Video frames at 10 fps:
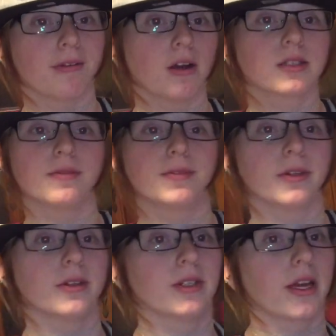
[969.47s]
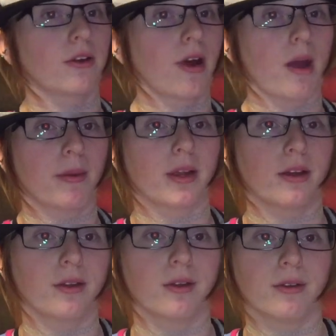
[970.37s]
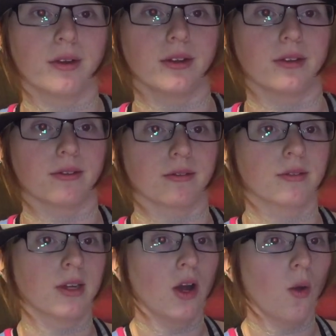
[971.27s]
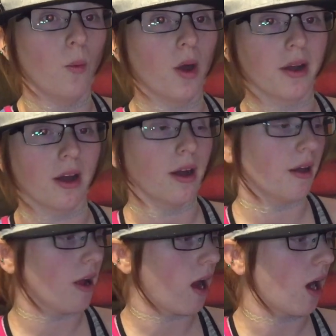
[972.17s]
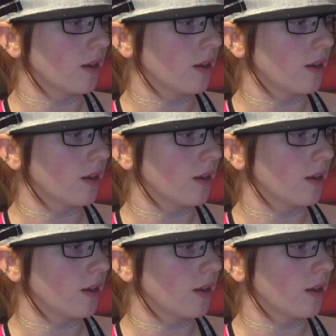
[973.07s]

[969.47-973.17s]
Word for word: of frozen foods like crab rangoon and oh yeah whatnot.